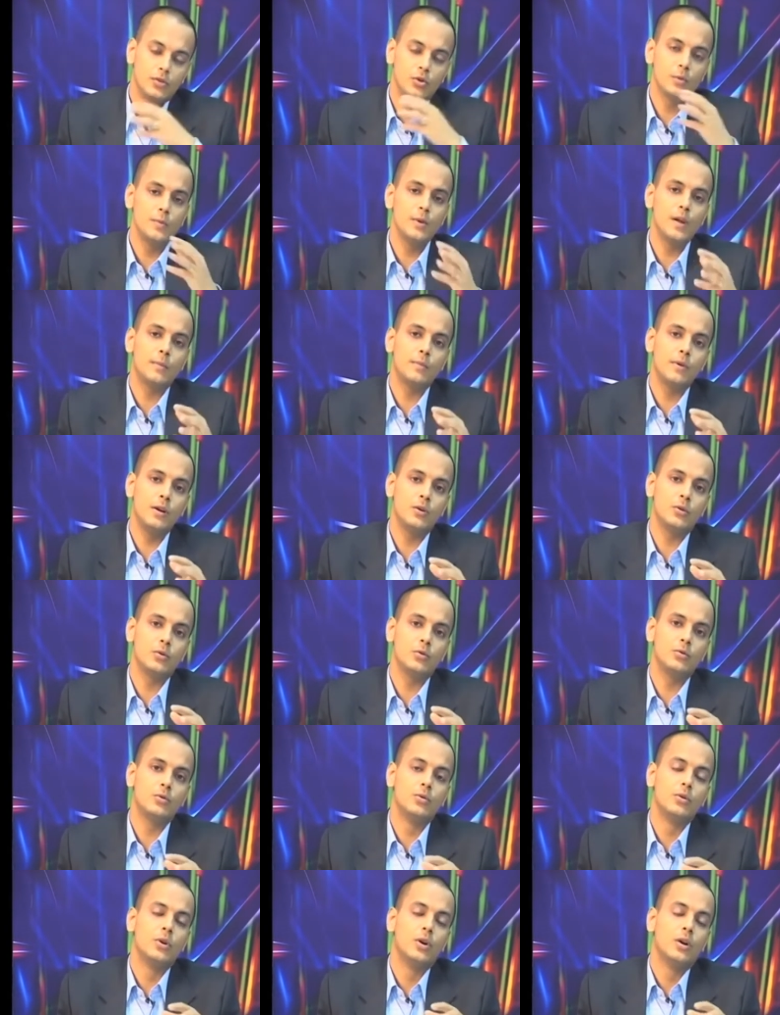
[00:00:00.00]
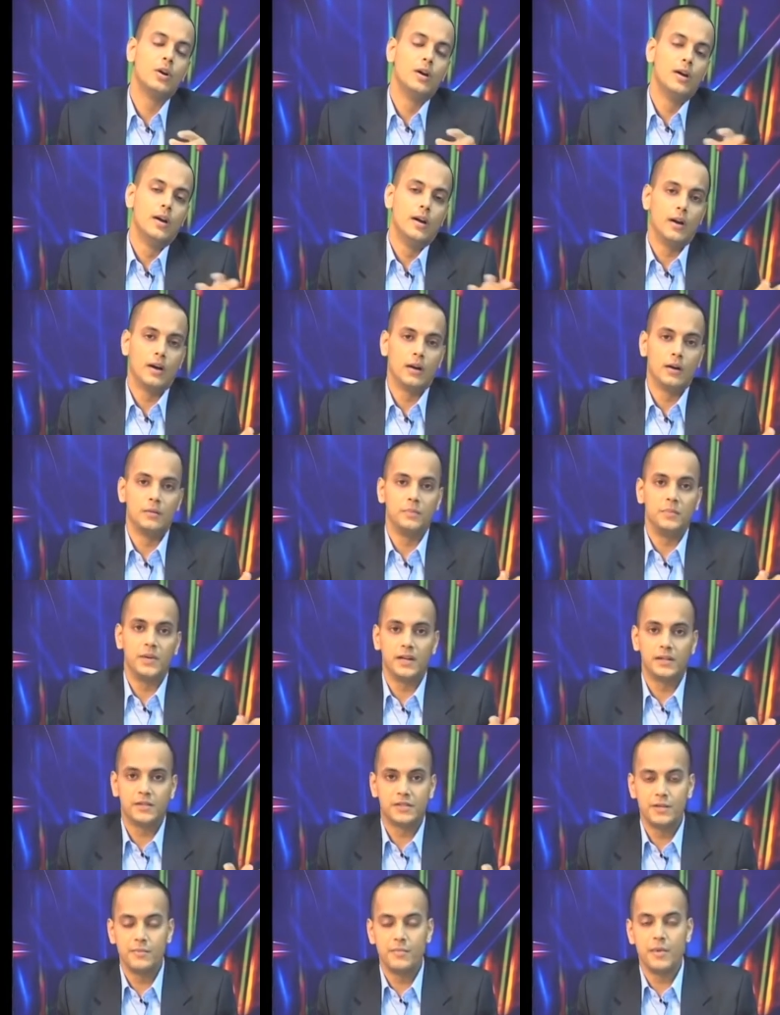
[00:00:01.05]
to be able to um,
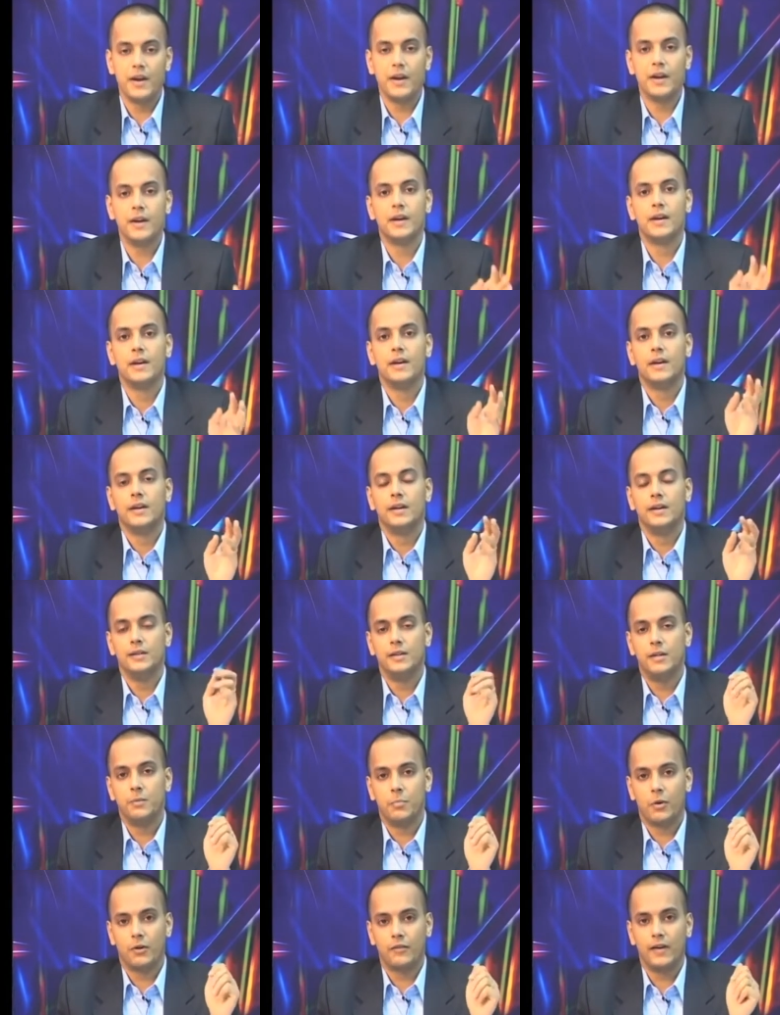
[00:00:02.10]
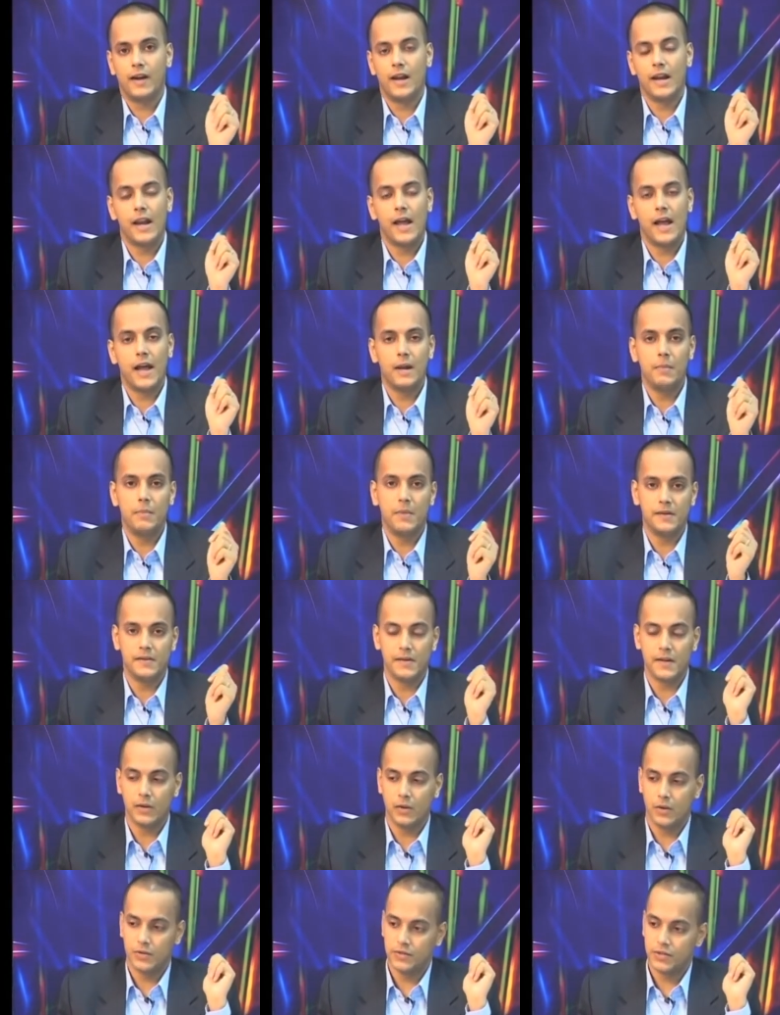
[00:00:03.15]
estimate the profile and
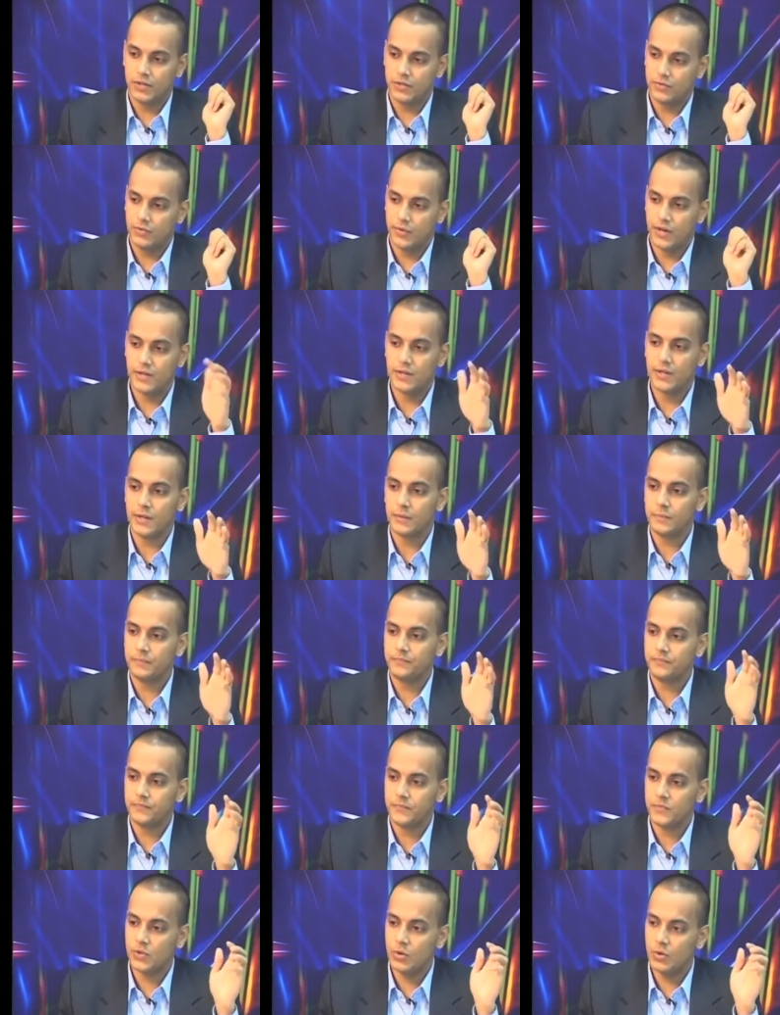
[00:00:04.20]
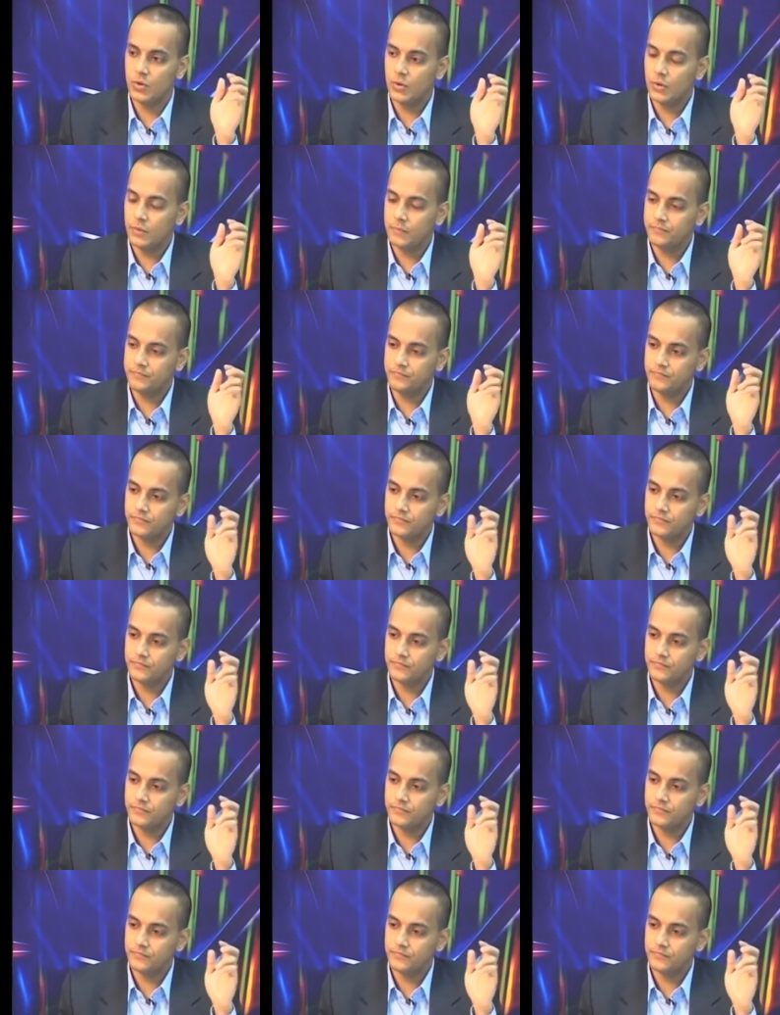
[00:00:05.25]
mixing losses together. So,